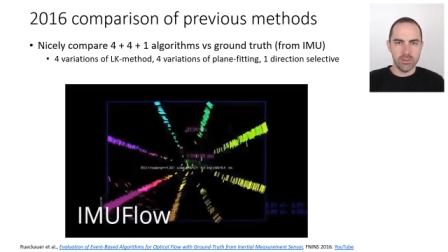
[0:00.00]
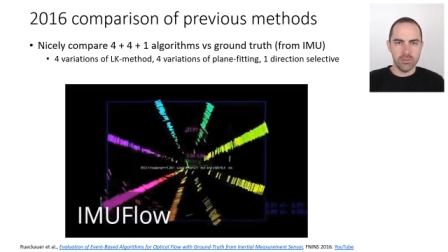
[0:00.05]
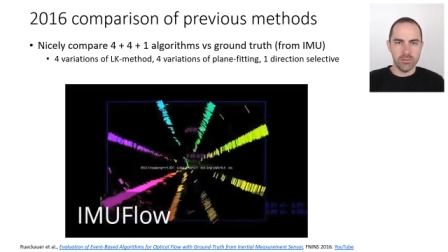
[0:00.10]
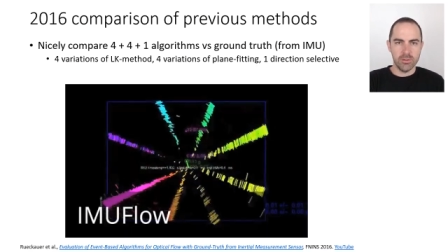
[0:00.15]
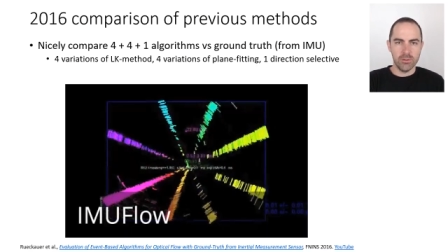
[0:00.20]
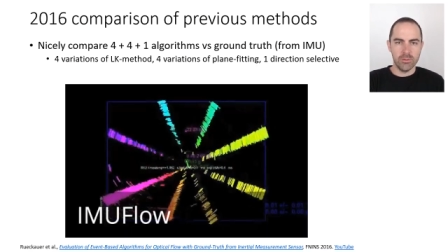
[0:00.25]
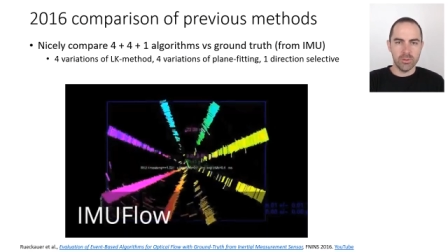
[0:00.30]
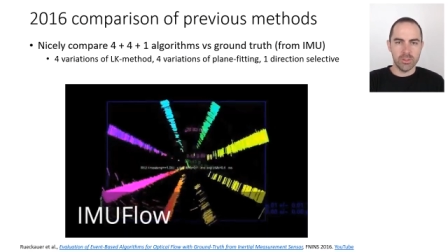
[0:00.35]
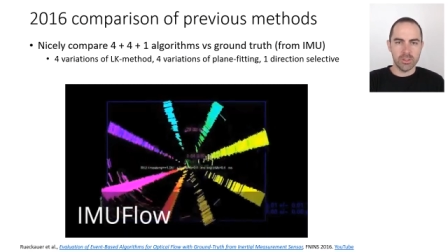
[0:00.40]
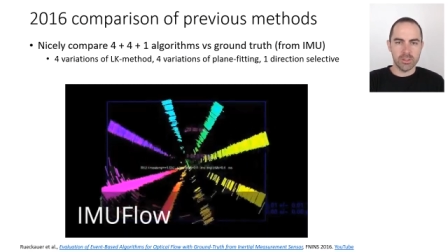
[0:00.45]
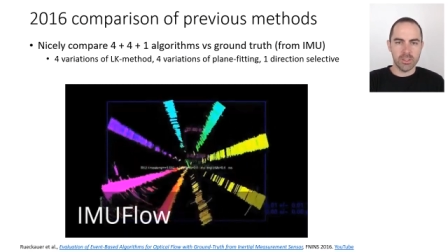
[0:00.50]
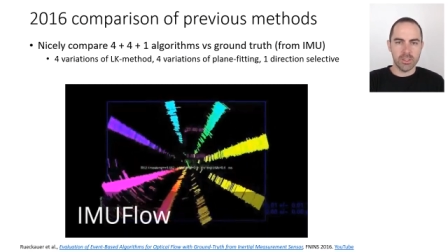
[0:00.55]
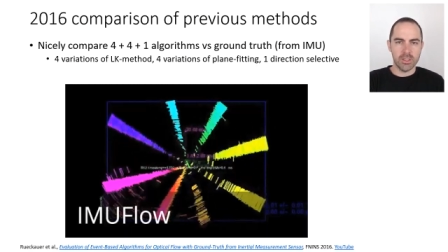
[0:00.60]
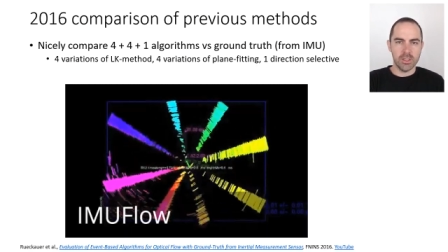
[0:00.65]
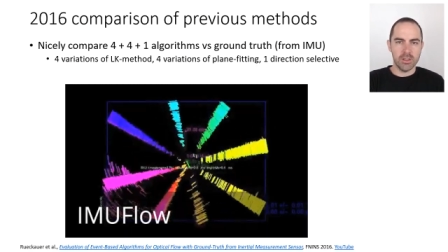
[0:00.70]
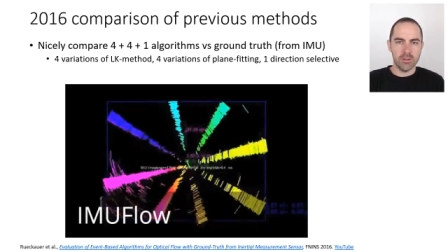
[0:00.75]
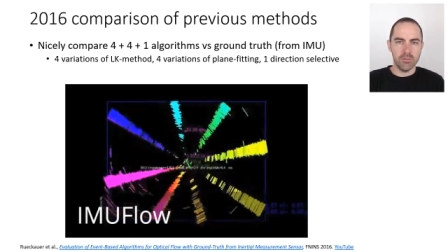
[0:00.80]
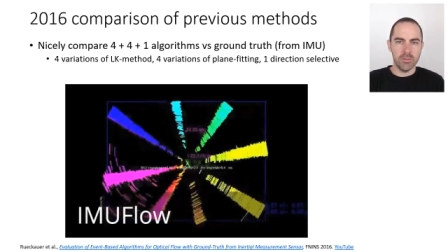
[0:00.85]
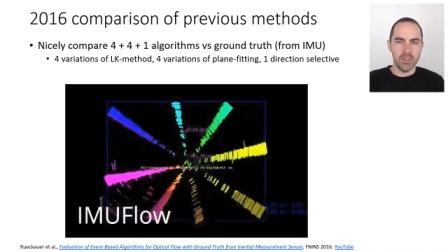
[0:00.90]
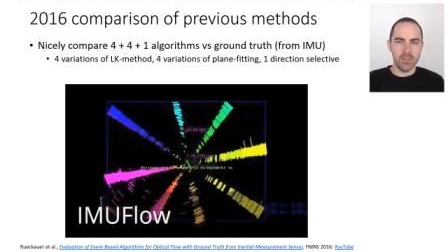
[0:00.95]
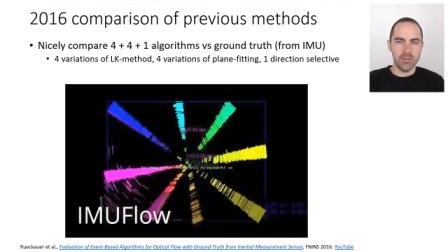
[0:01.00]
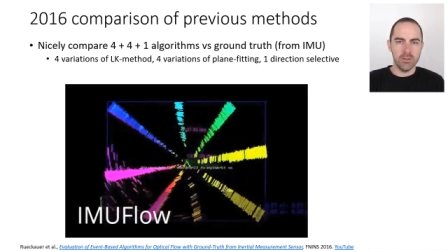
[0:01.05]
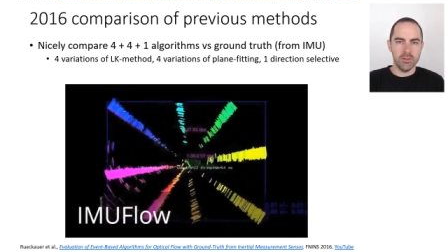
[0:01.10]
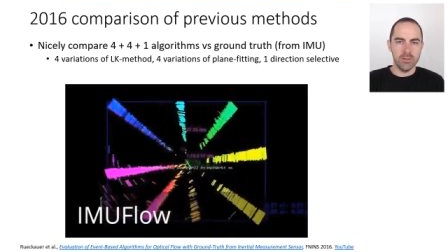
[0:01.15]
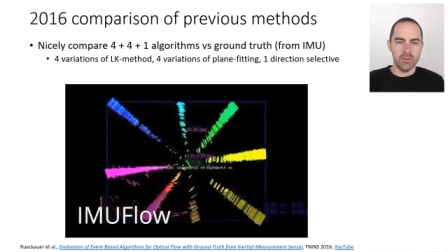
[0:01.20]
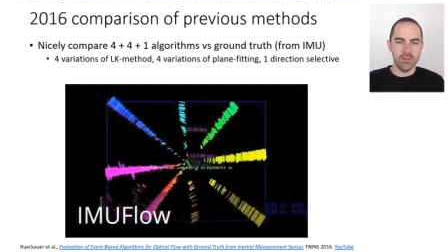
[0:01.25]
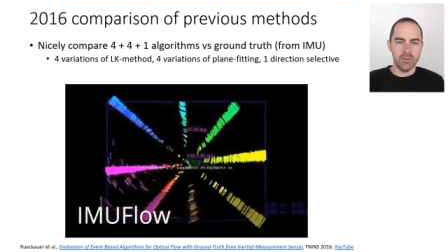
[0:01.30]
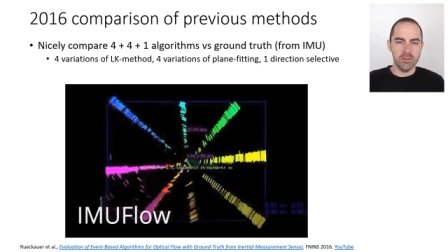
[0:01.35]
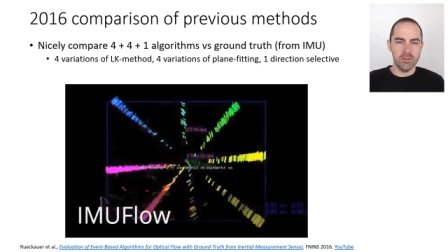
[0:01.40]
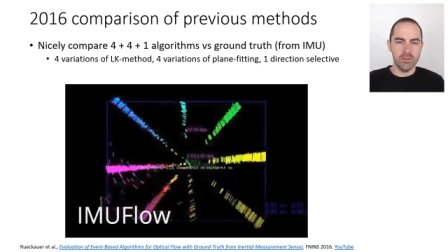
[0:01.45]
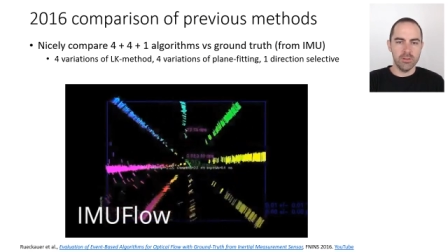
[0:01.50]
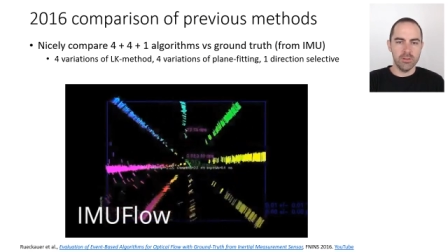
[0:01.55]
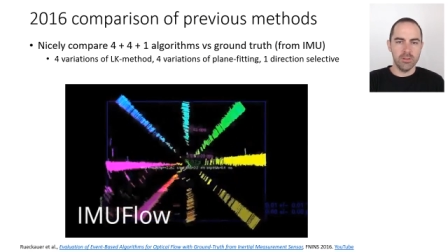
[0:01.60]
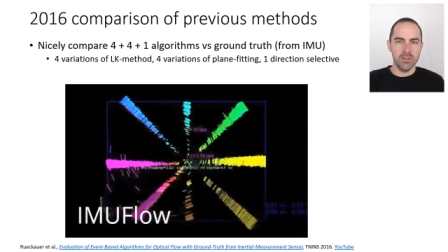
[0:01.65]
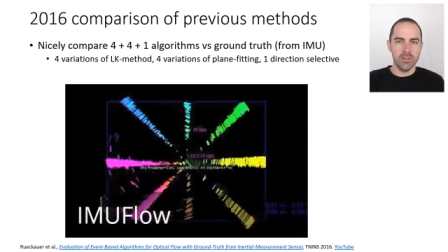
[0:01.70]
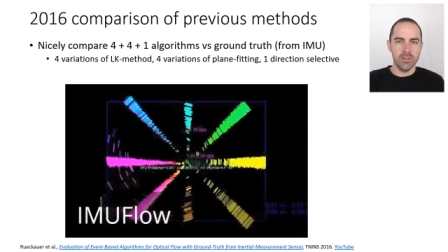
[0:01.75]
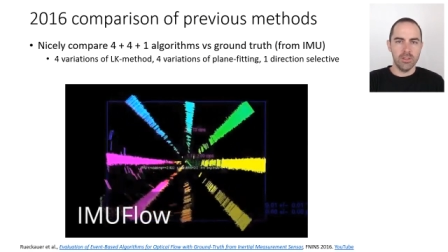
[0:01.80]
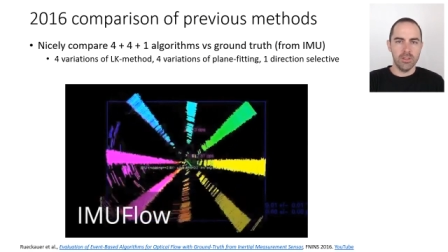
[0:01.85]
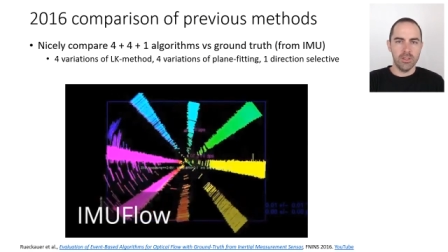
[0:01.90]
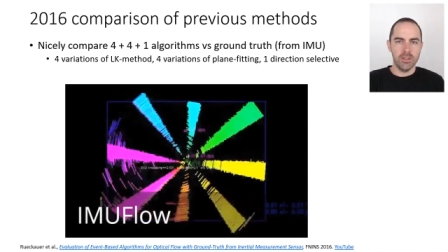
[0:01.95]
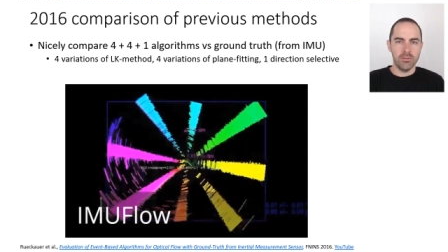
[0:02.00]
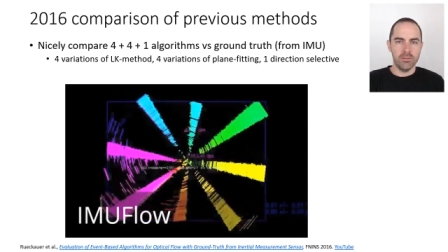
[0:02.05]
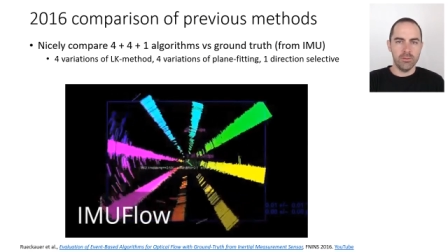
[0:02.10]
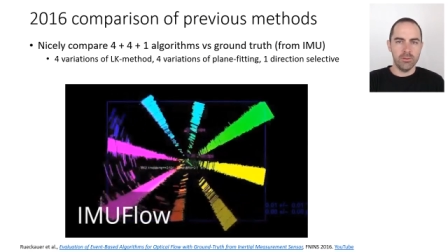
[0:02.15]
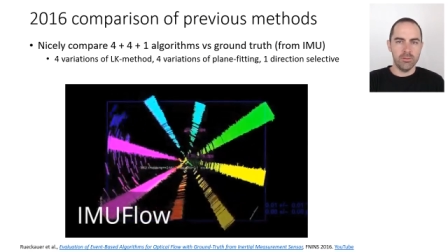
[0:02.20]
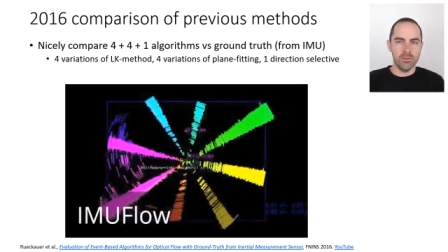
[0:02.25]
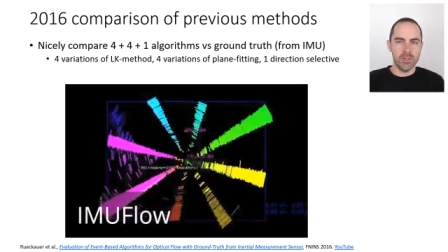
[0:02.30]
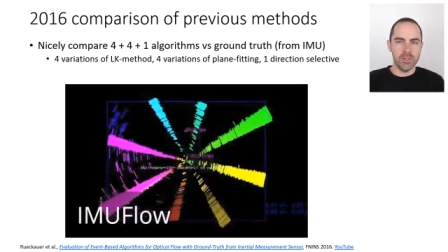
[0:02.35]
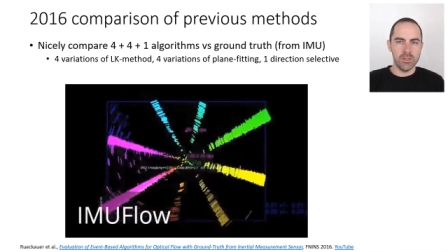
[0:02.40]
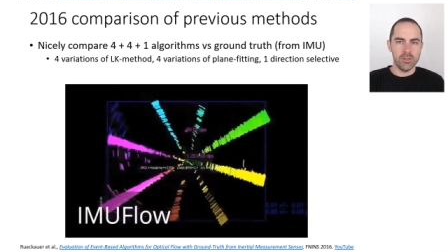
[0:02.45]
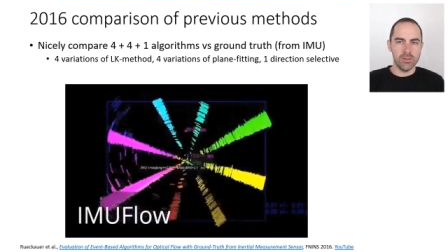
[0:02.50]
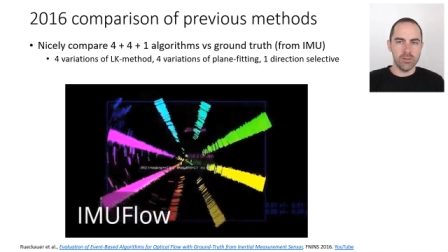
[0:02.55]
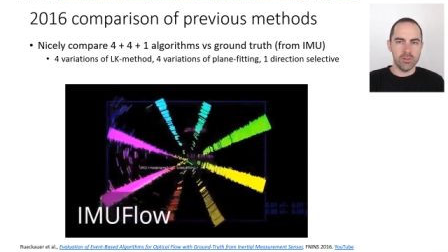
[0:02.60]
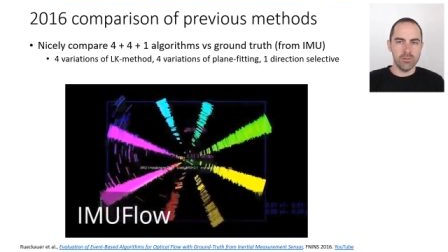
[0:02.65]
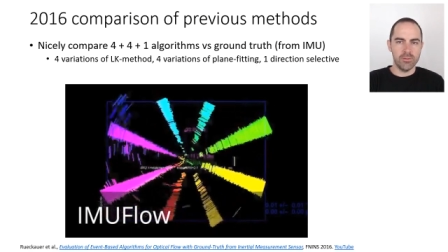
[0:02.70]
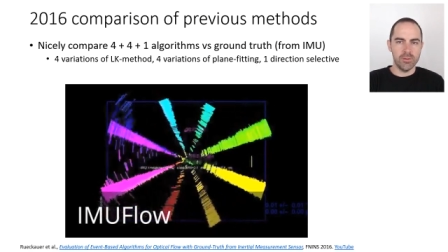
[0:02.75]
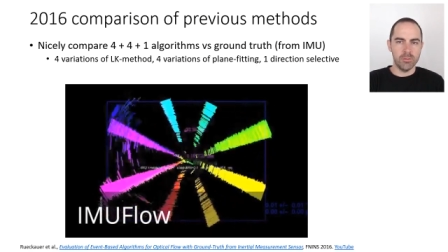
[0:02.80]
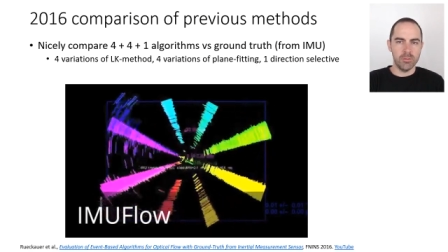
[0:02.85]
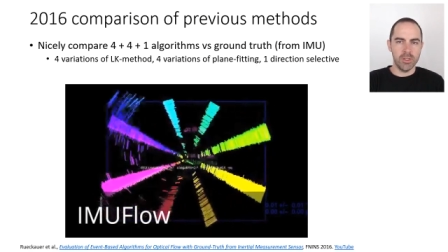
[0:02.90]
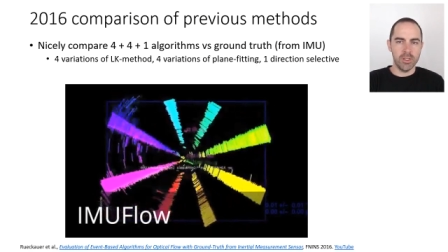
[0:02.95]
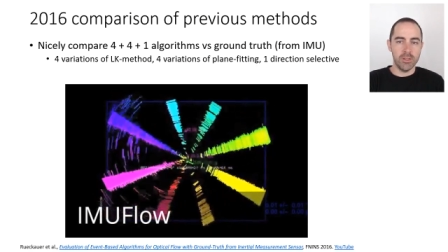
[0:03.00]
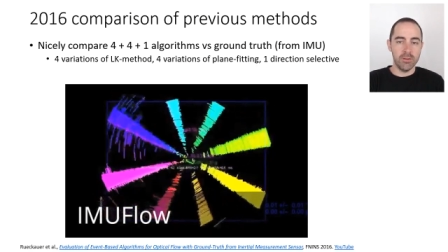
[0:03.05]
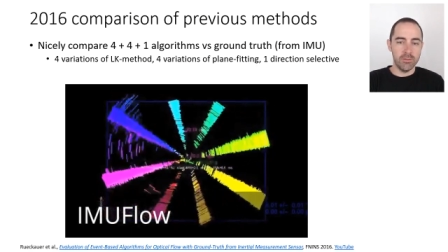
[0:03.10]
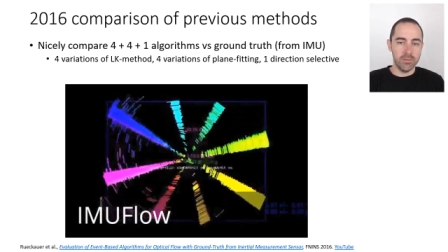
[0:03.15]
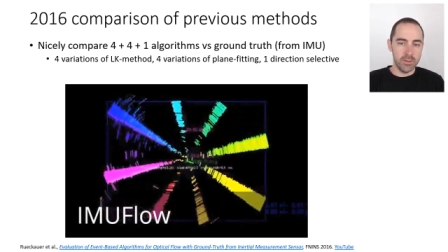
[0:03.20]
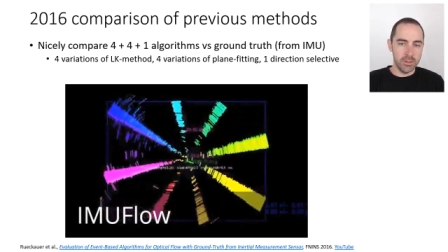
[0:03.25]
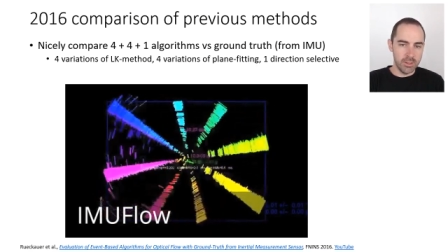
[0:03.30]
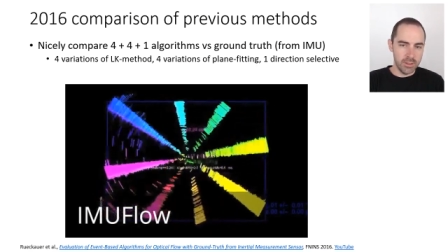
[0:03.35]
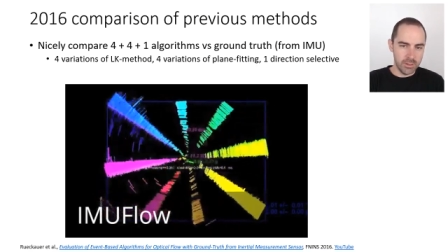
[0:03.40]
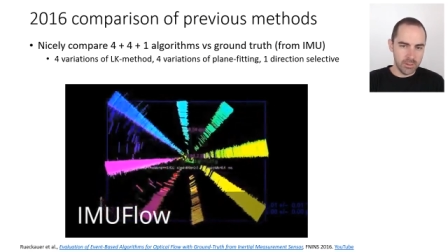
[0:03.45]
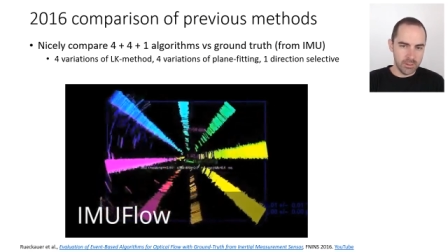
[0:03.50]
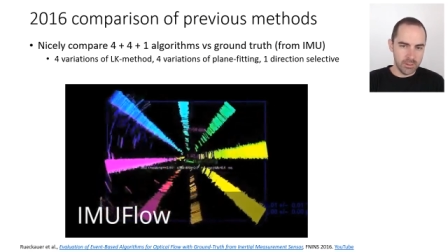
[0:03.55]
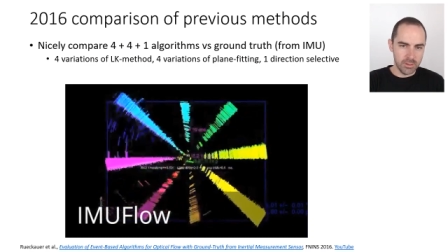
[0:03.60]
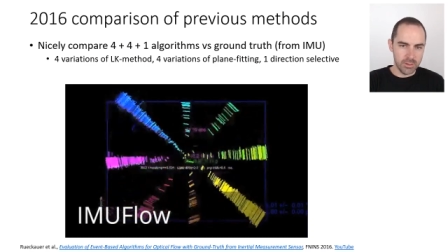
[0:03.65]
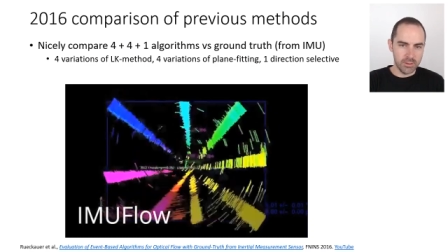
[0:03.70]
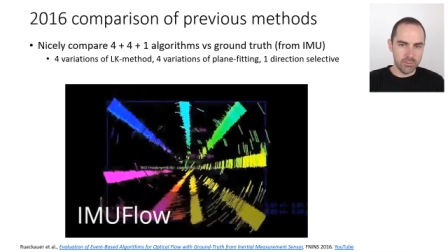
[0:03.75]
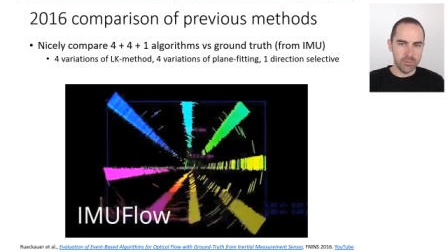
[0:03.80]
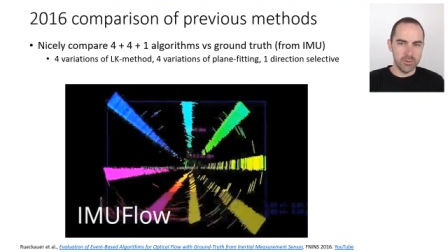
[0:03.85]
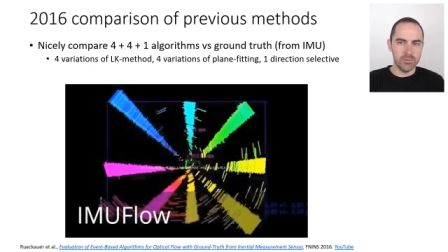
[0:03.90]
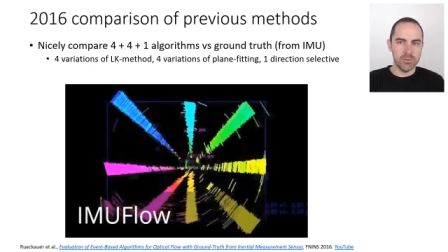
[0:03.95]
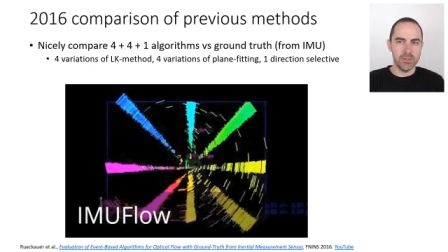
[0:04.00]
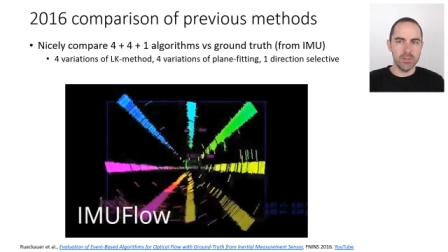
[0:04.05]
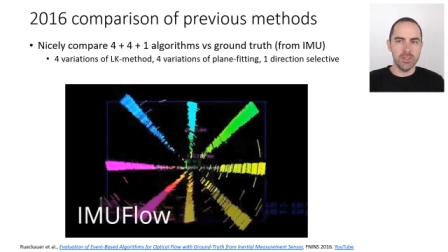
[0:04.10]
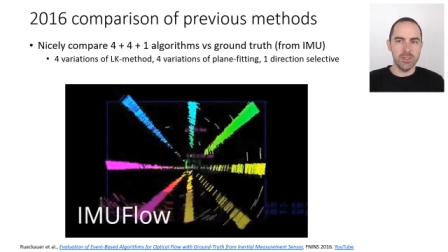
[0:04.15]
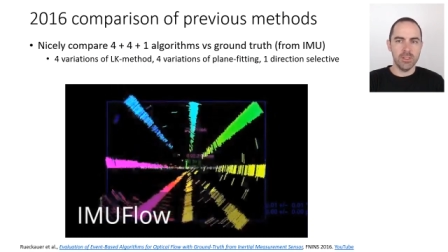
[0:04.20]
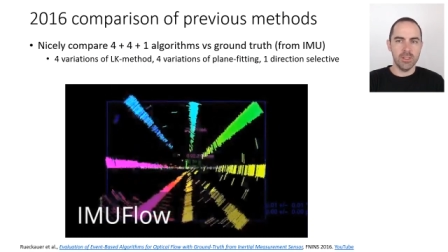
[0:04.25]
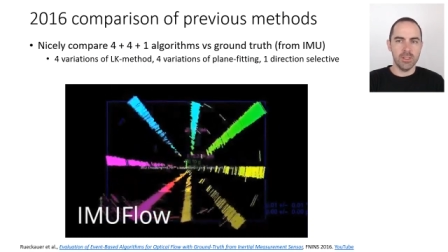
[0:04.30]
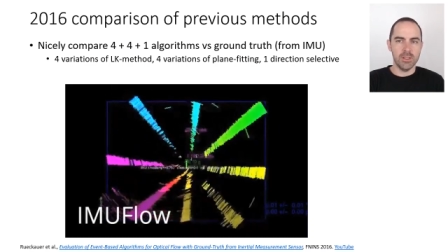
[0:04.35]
of the Lucas-Kanade method, four variations of the plane fitting that we've seen,